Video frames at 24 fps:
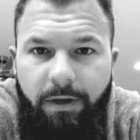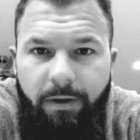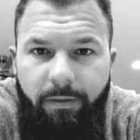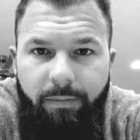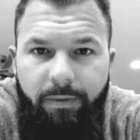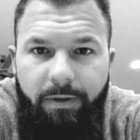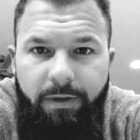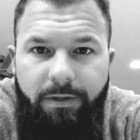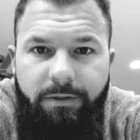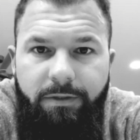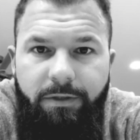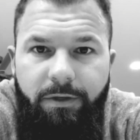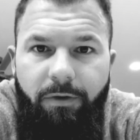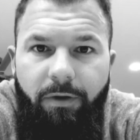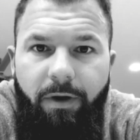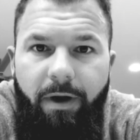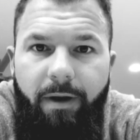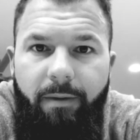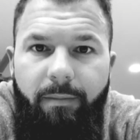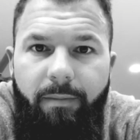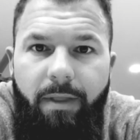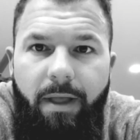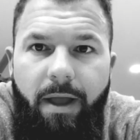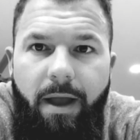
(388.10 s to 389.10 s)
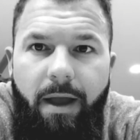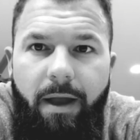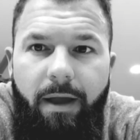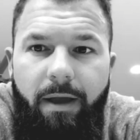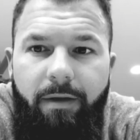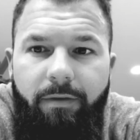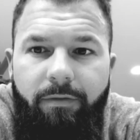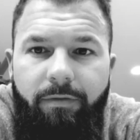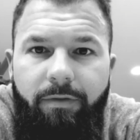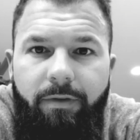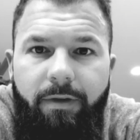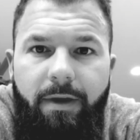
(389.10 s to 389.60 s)
up, Instagram
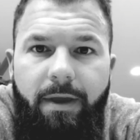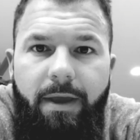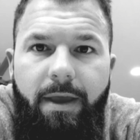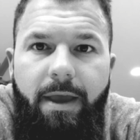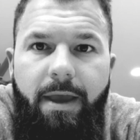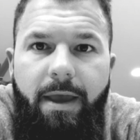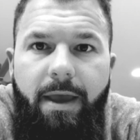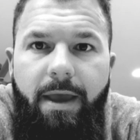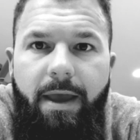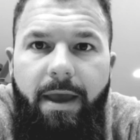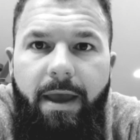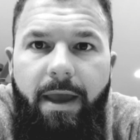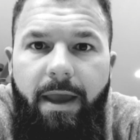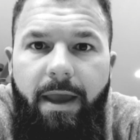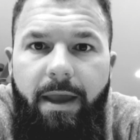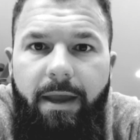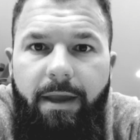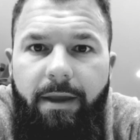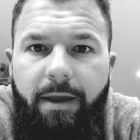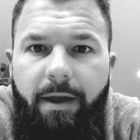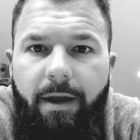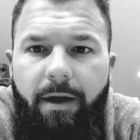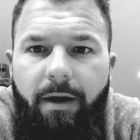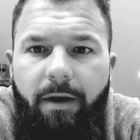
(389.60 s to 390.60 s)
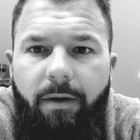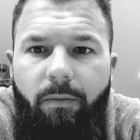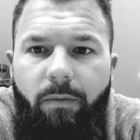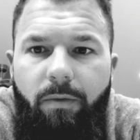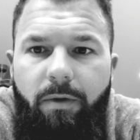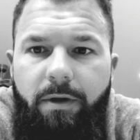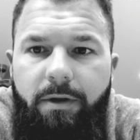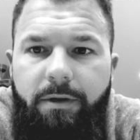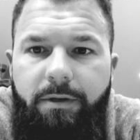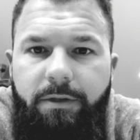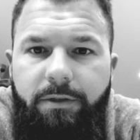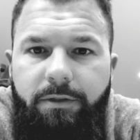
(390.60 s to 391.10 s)
Live? Hey, uh,
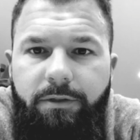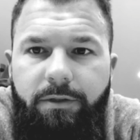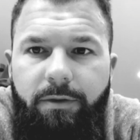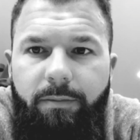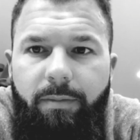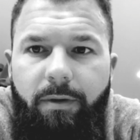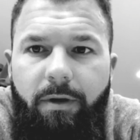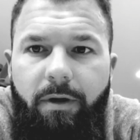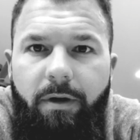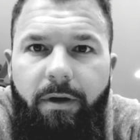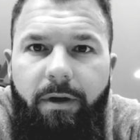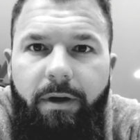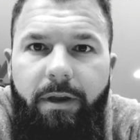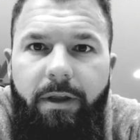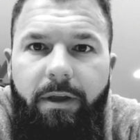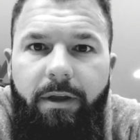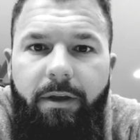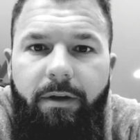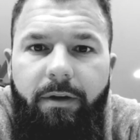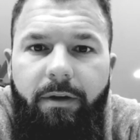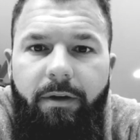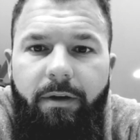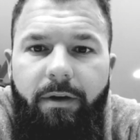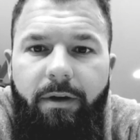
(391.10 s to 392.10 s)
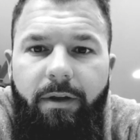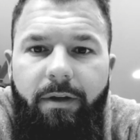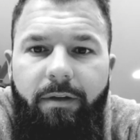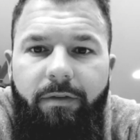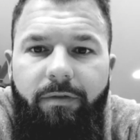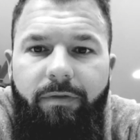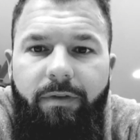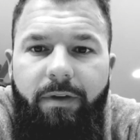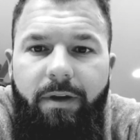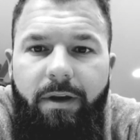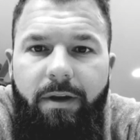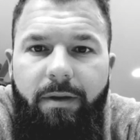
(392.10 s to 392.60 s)
wanted to jump on here.
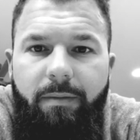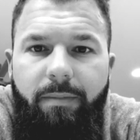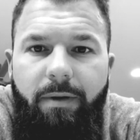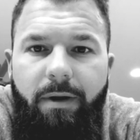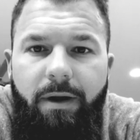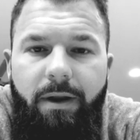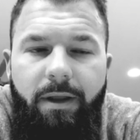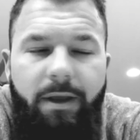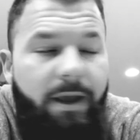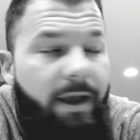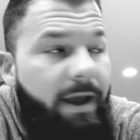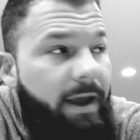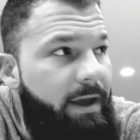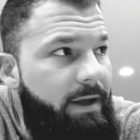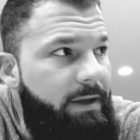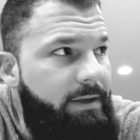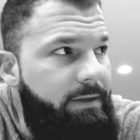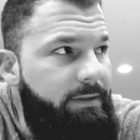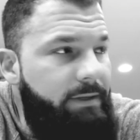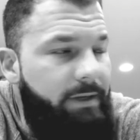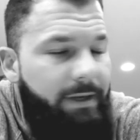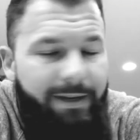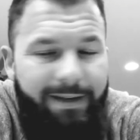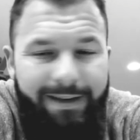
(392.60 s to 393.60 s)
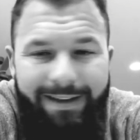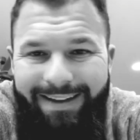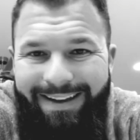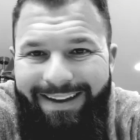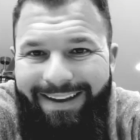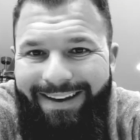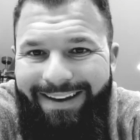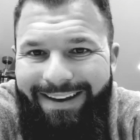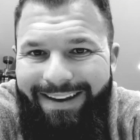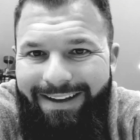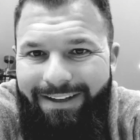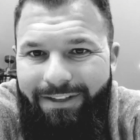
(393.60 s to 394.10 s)
If anybody has any
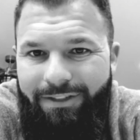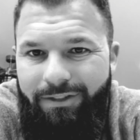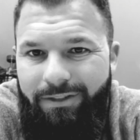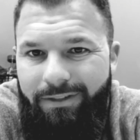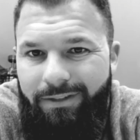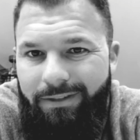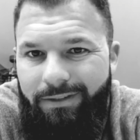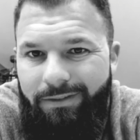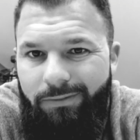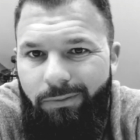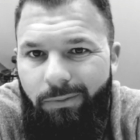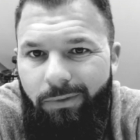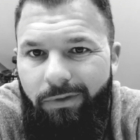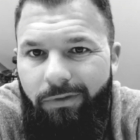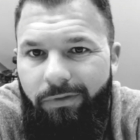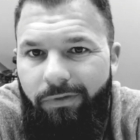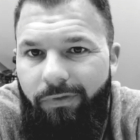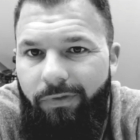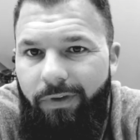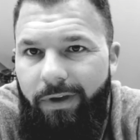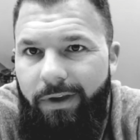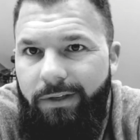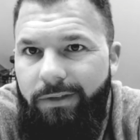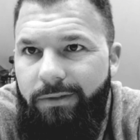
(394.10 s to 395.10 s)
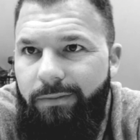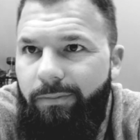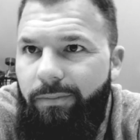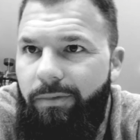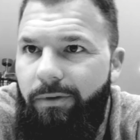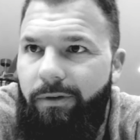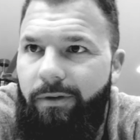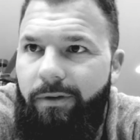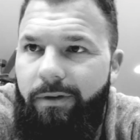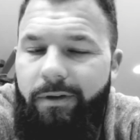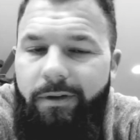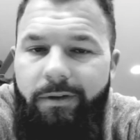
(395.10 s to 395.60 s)
connections with
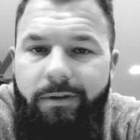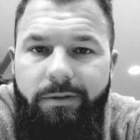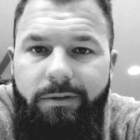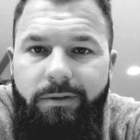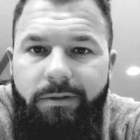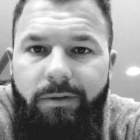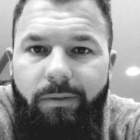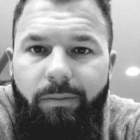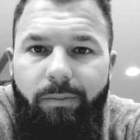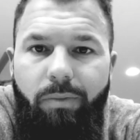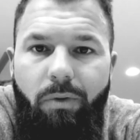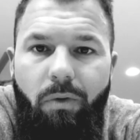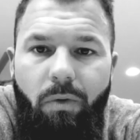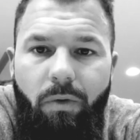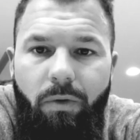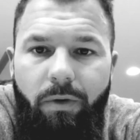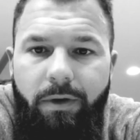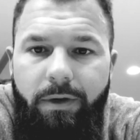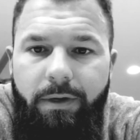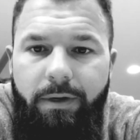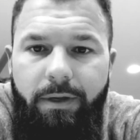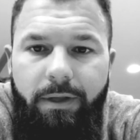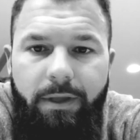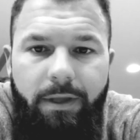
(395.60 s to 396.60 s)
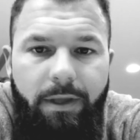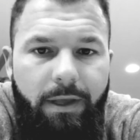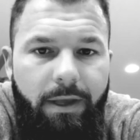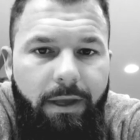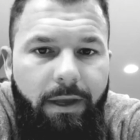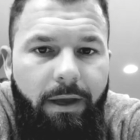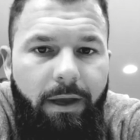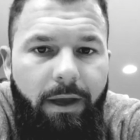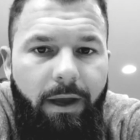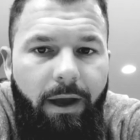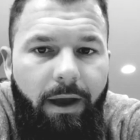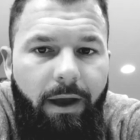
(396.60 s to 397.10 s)
Facebook support,
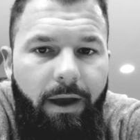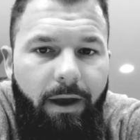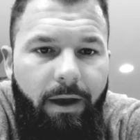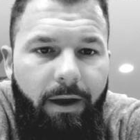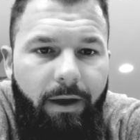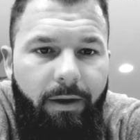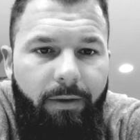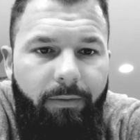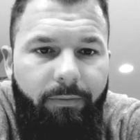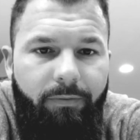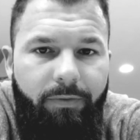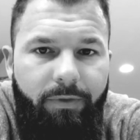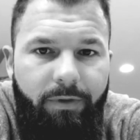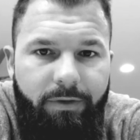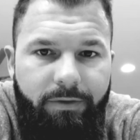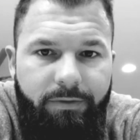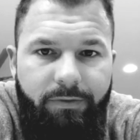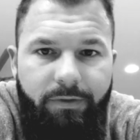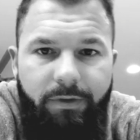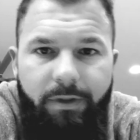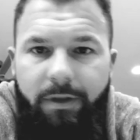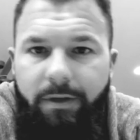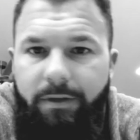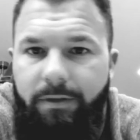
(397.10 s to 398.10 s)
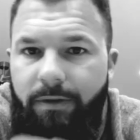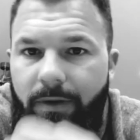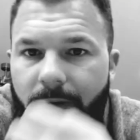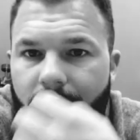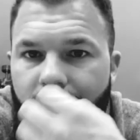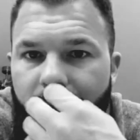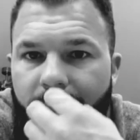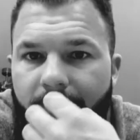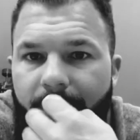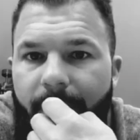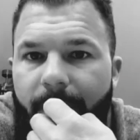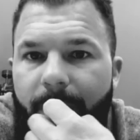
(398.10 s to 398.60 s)
um, for those of you that
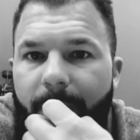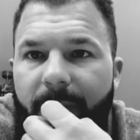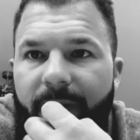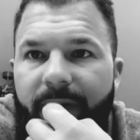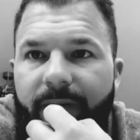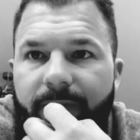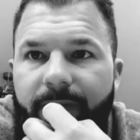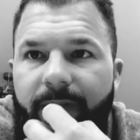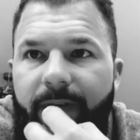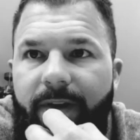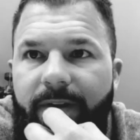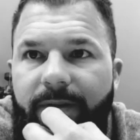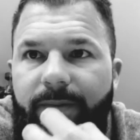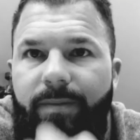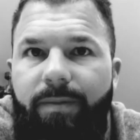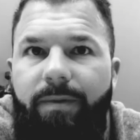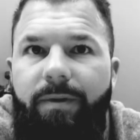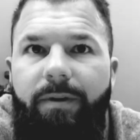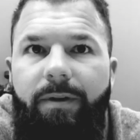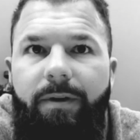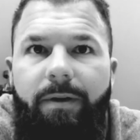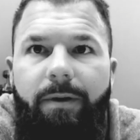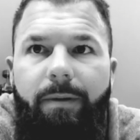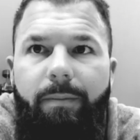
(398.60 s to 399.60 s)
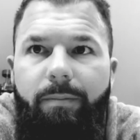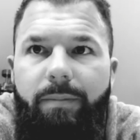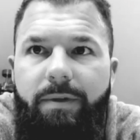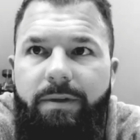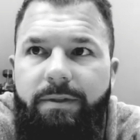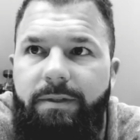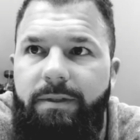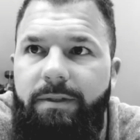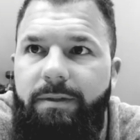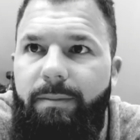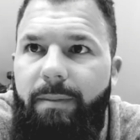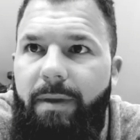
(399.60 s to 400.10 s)
don't know, my Facebook
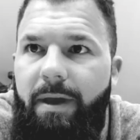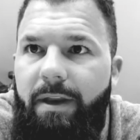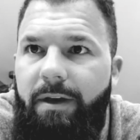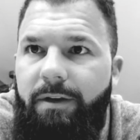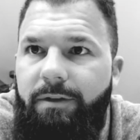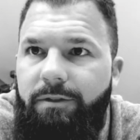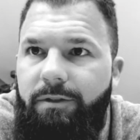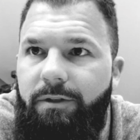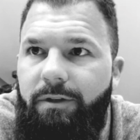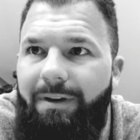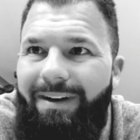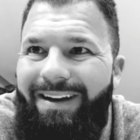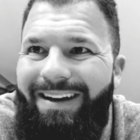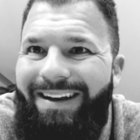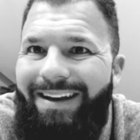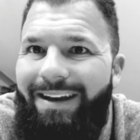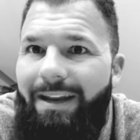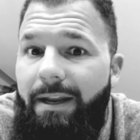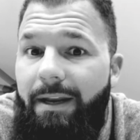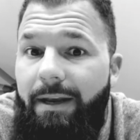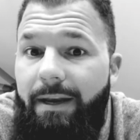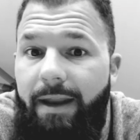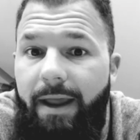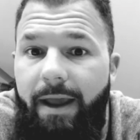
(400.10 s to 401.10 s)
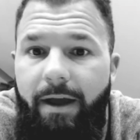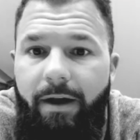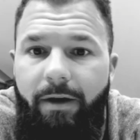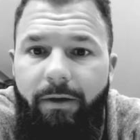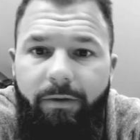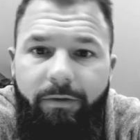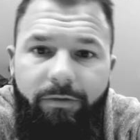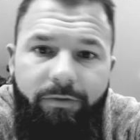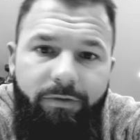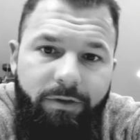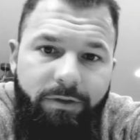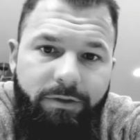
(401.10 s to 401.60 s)
business manager and now
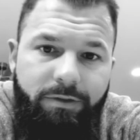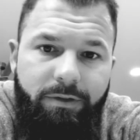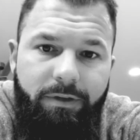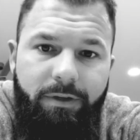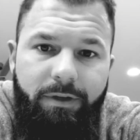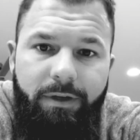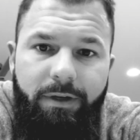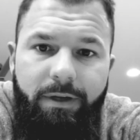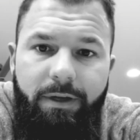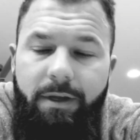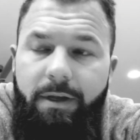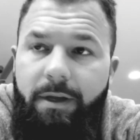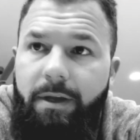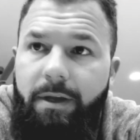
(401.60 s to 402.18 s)
officially